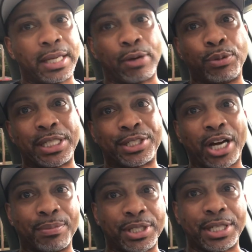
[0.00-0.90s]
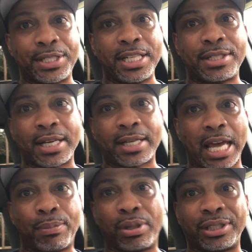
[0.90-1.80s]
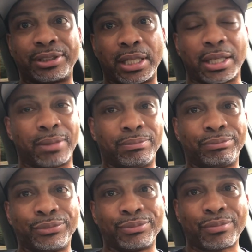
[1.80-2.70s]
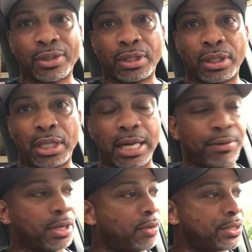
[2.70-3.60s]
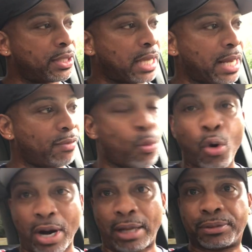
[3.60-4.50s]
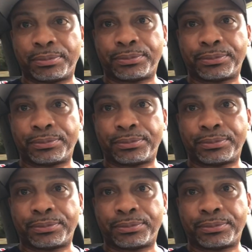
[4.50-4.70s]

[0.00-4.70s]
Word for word: and we can term that the detent cable is, um, I don't know, it's kind of wore out.